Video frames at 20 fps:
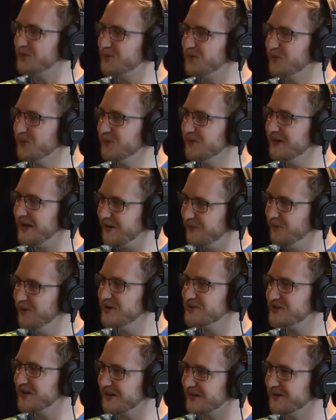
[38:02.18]
cool. I
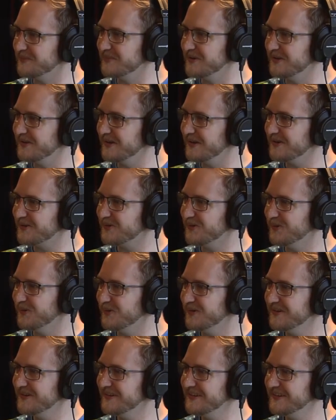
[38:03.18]
wish I could be that
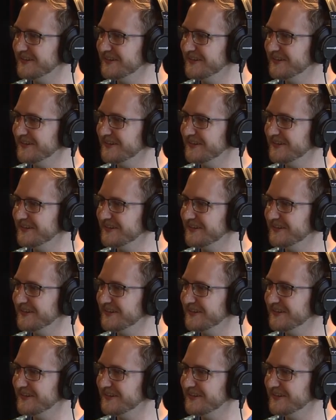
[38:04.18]
cool. Uh,